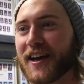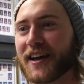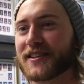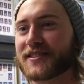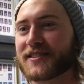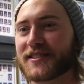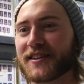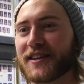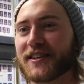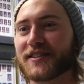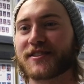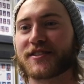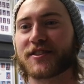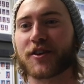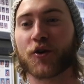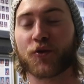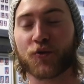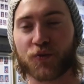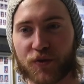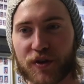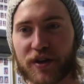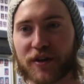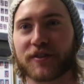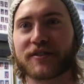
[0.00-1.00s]
It's a
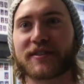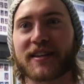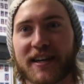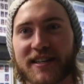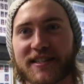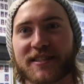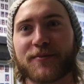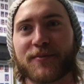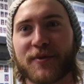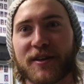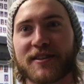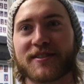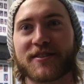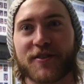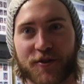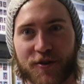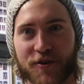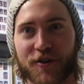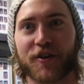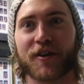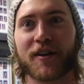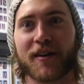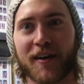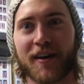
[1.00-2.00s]
real testament to
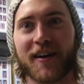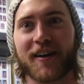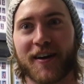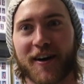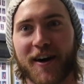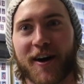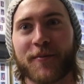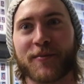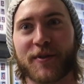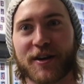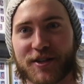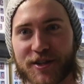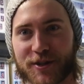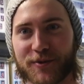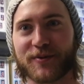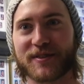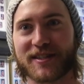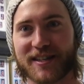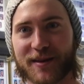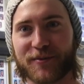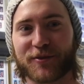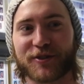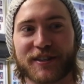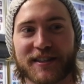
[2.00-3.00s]
her that she was
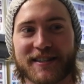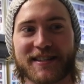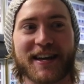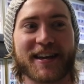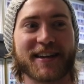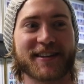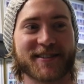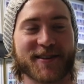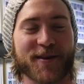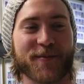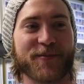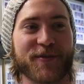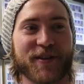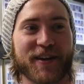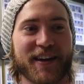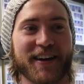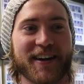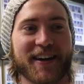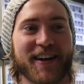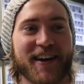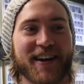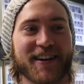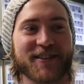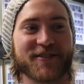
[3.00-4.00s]
able to take something,
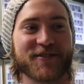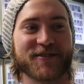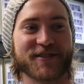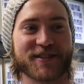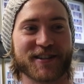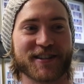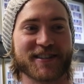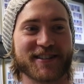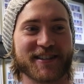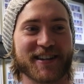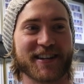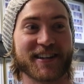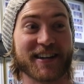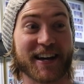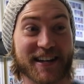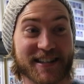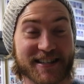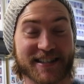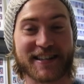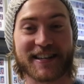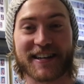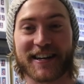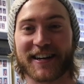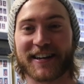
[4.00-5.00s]
you know, an
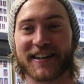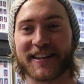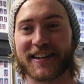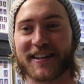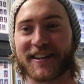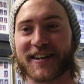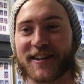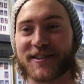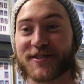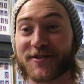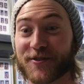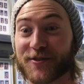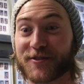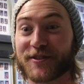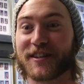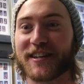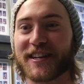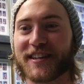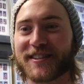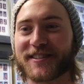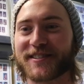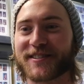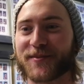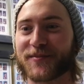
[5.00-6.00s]
idea, and turn it
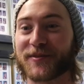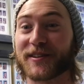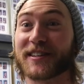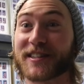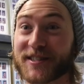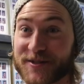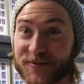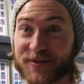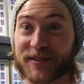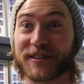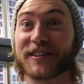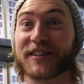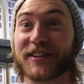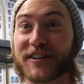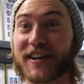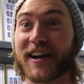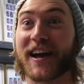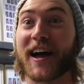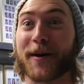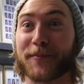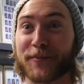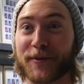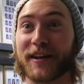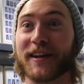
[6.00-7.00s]
into something that's really going to
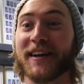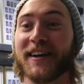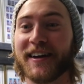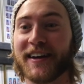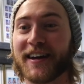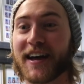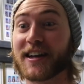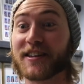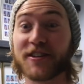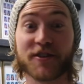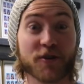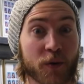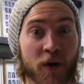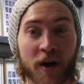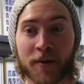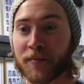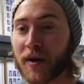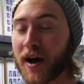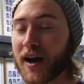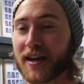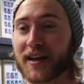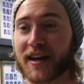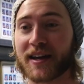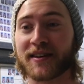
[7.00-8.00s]
happen. And you know, on
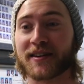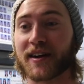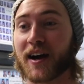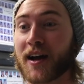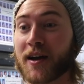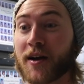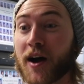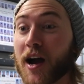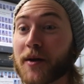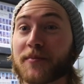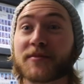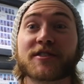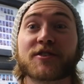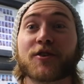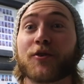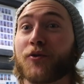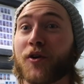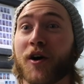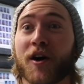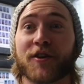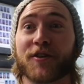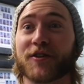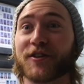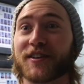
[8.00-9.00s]
my end, I'm so
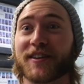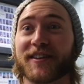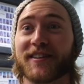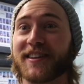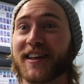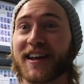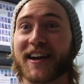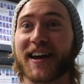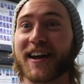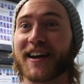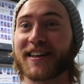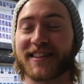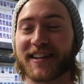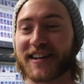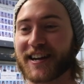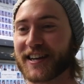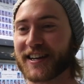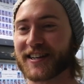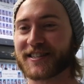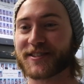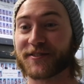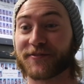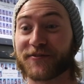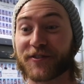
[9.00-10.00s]
honored that I
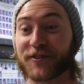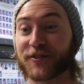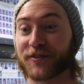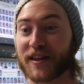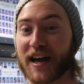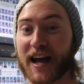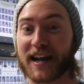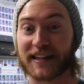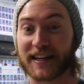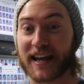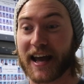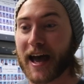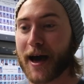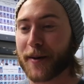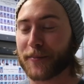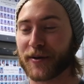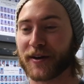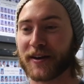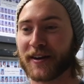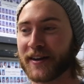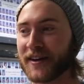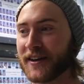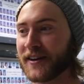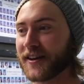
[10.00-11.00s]
get to fill that gap
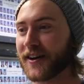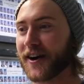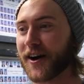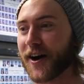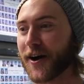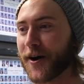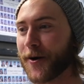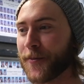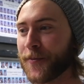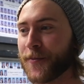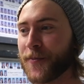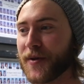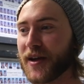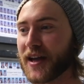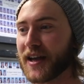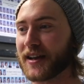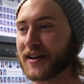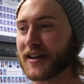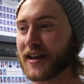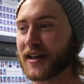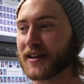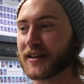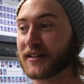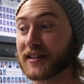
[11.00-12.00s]

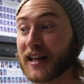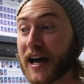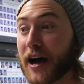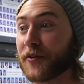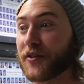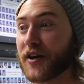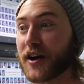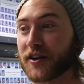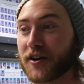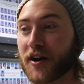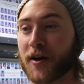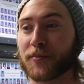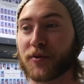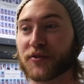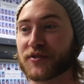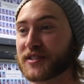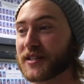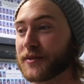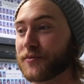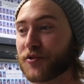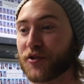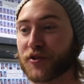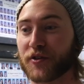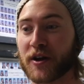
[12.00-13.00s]
and allow that
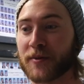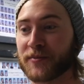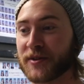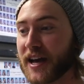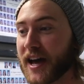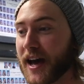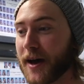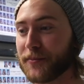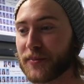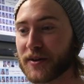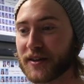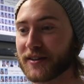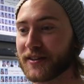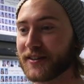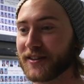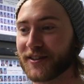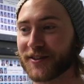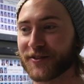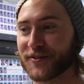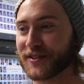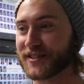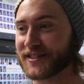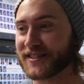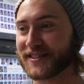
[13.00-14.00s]
composting program to happen. You
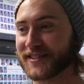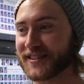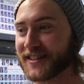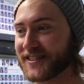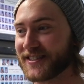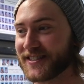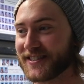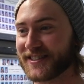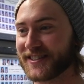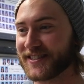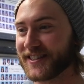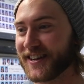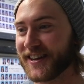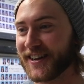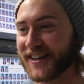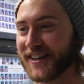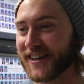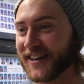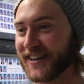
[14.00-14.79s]
know, it's